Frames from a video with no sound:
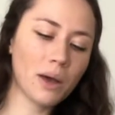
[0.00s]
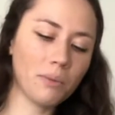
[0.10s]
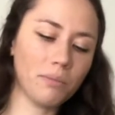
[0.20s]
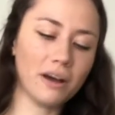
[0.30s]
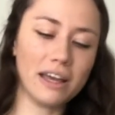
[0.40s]

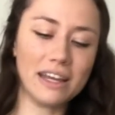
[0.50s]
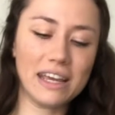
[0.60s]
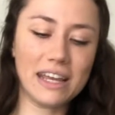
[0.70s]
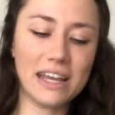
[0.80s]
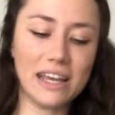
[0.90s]
But
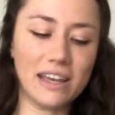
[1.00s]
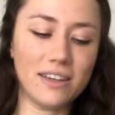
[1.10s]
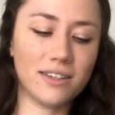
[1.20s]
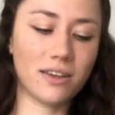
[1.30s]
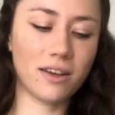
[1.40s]
it
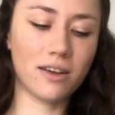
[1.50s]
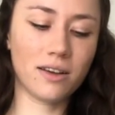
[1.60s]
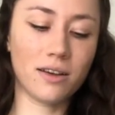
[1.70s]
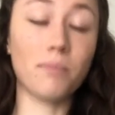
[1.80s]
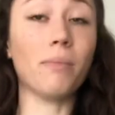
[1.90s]
is
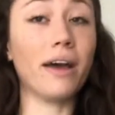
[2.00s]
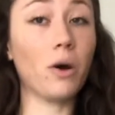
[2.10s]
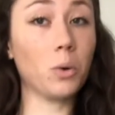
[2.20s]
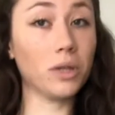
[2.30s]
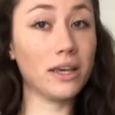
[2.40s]
my
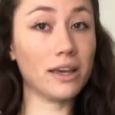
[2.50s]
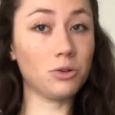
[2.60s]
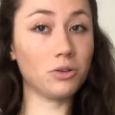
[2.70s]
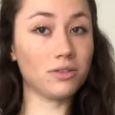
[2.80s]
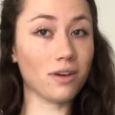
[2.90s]
only
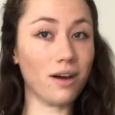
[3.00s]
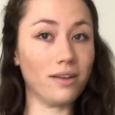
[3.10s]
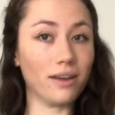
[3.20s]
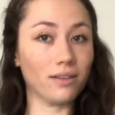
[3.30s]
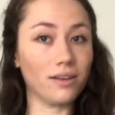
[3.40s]
Kendra Scott
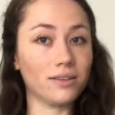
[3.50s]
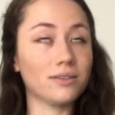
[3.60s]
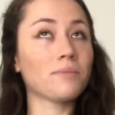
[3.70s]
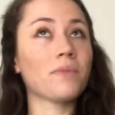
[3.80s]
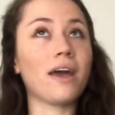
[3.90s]
necklace.